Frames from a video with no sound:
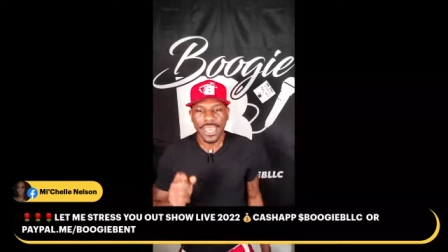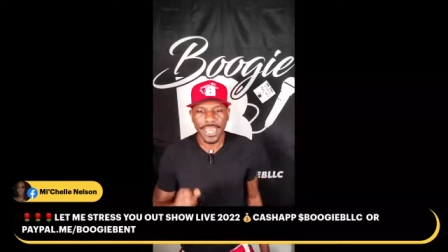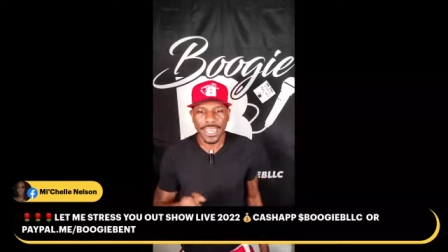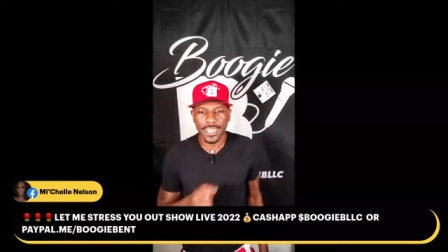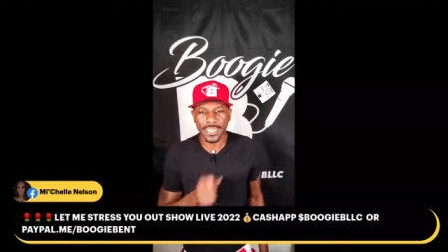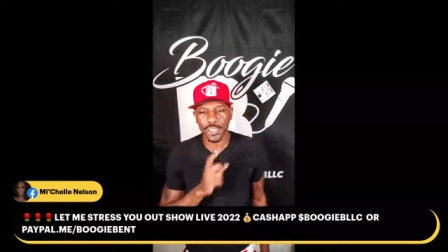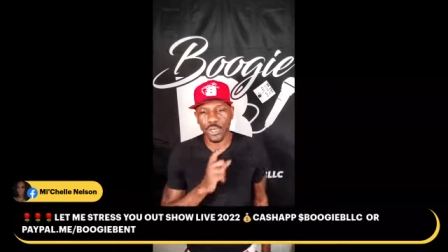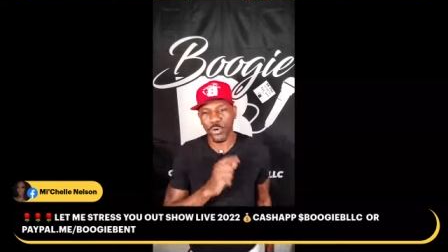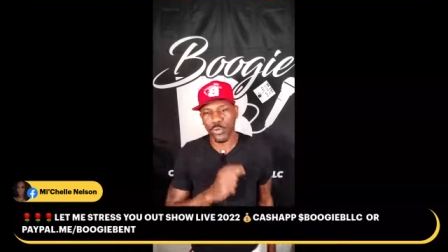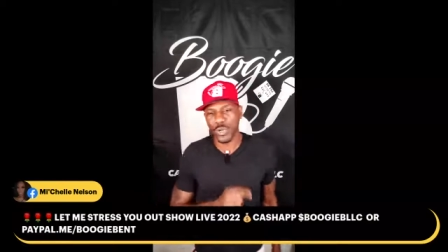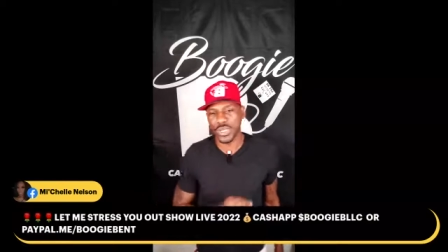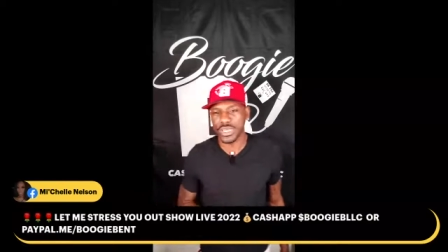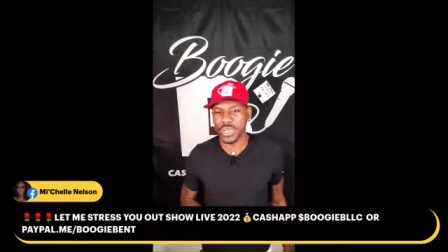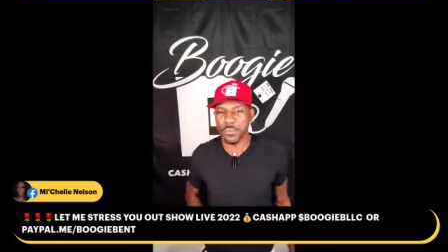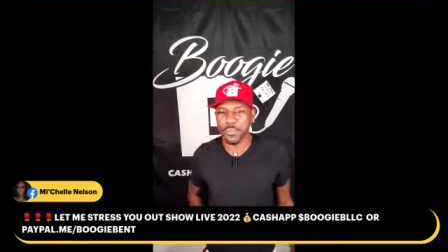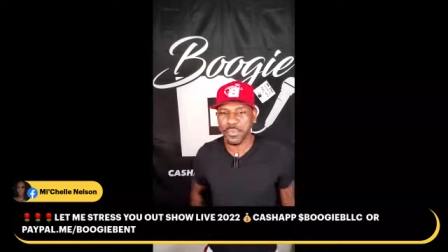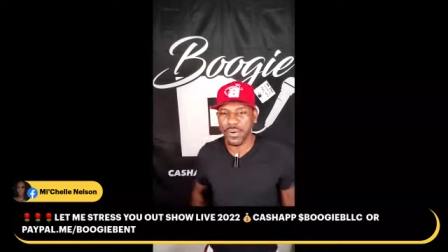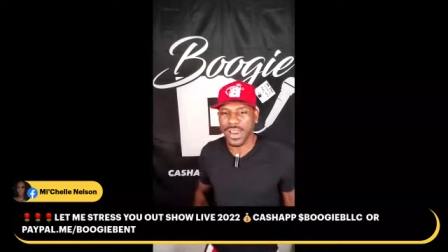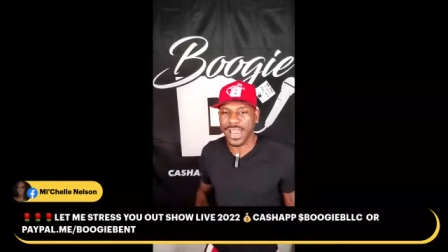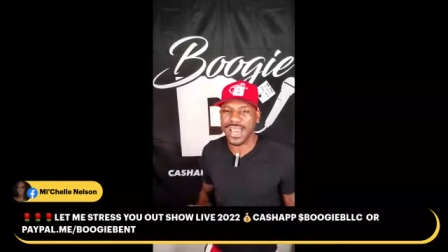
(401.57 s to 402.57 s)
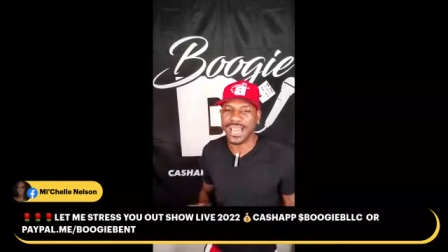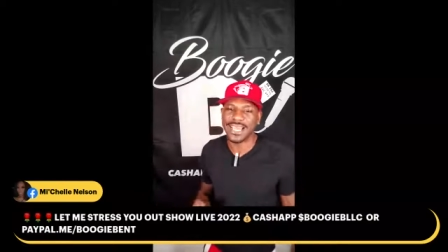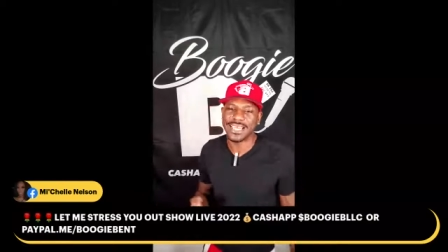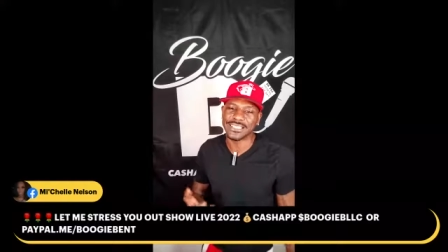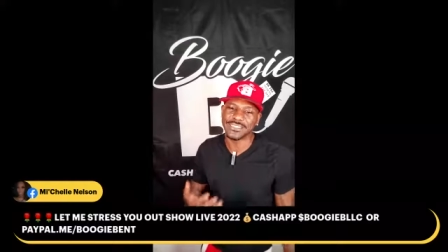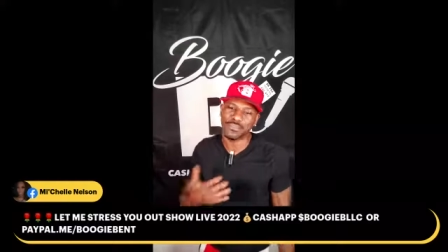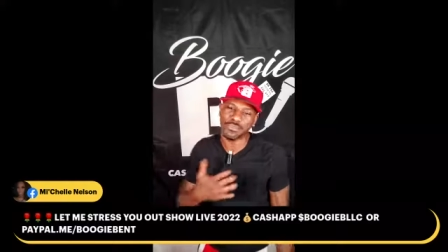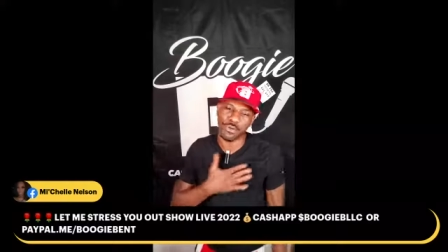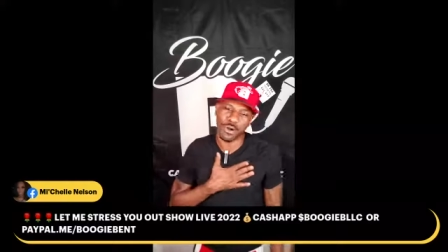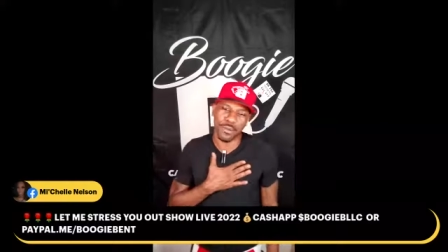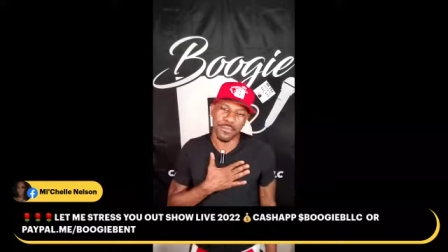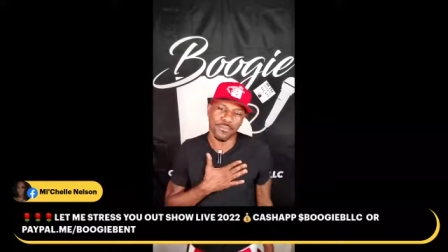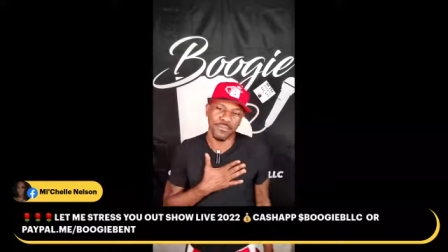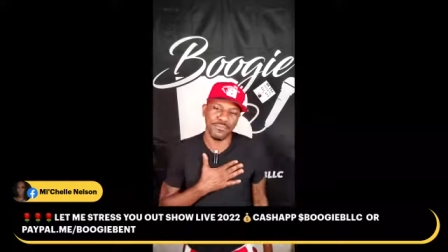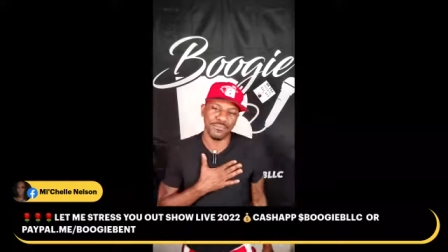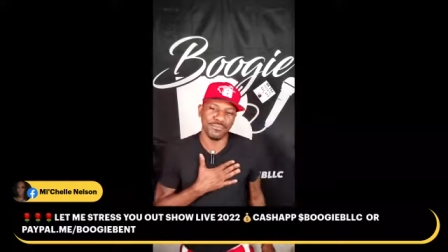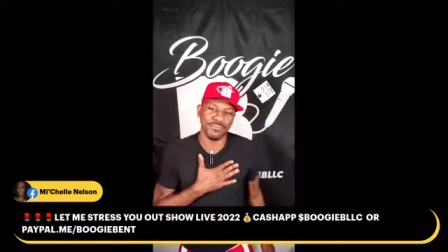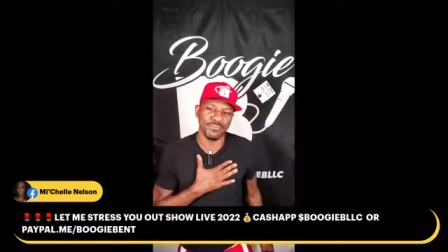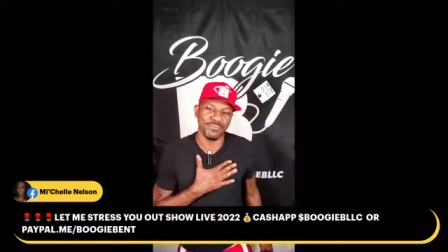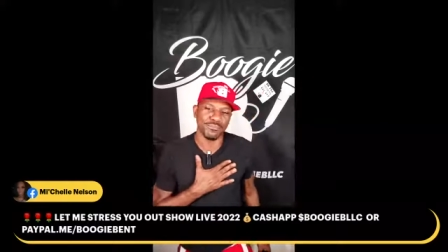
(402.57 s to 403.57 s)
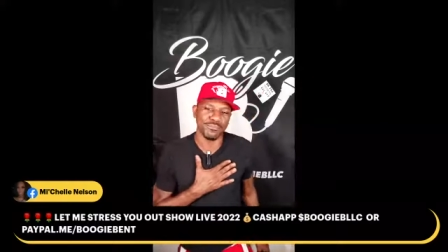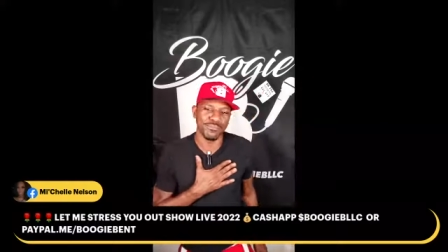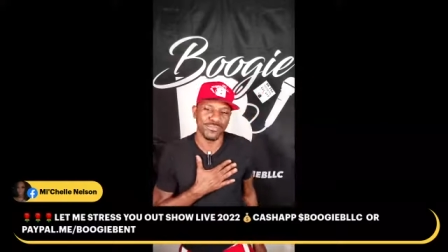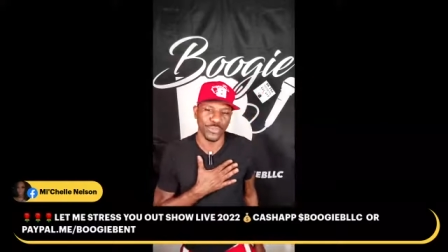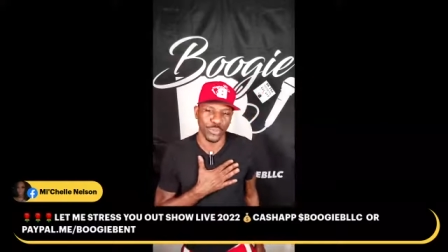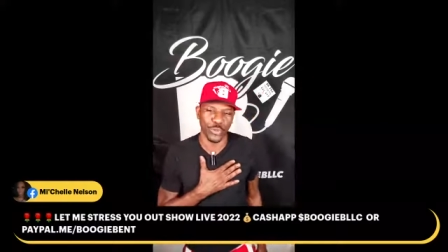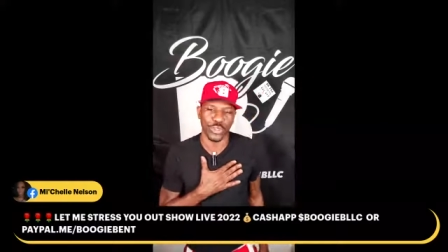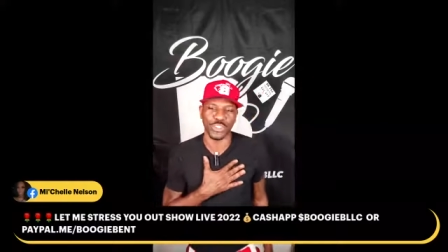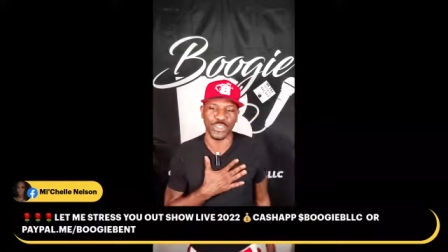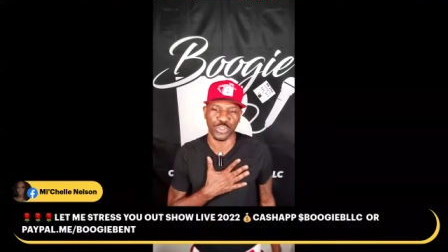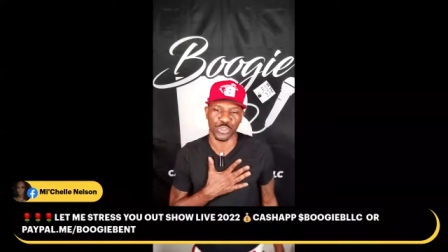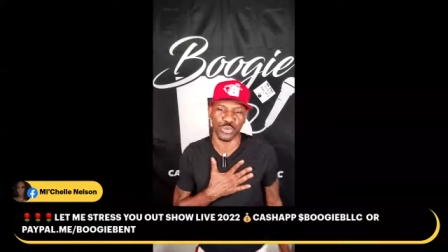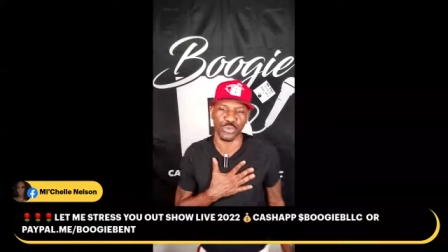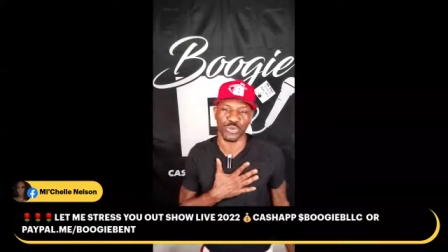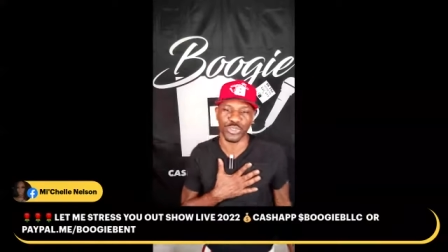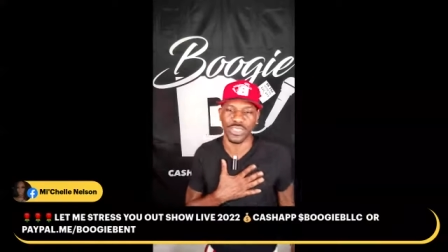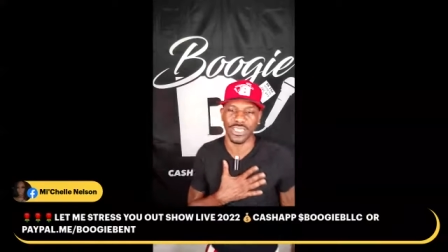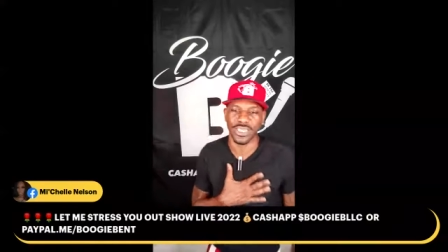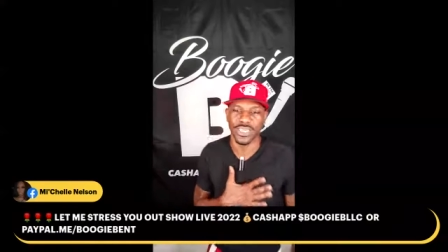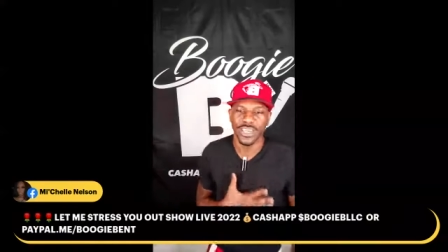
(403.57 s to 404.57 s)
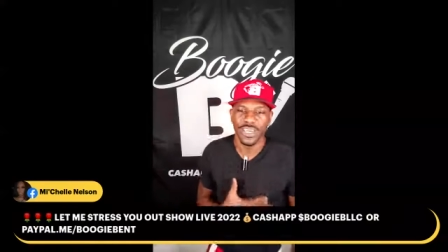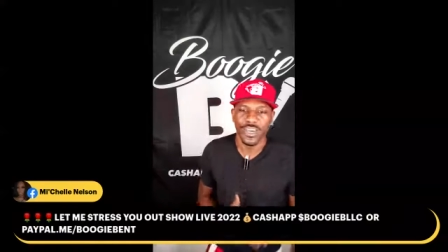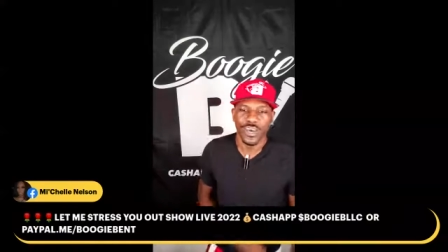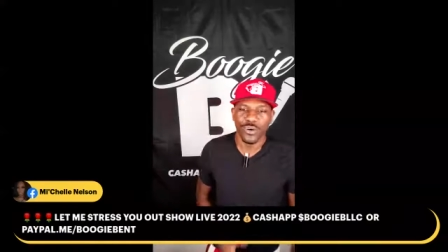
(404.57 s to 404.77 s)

And you'll win a prize from yours truly.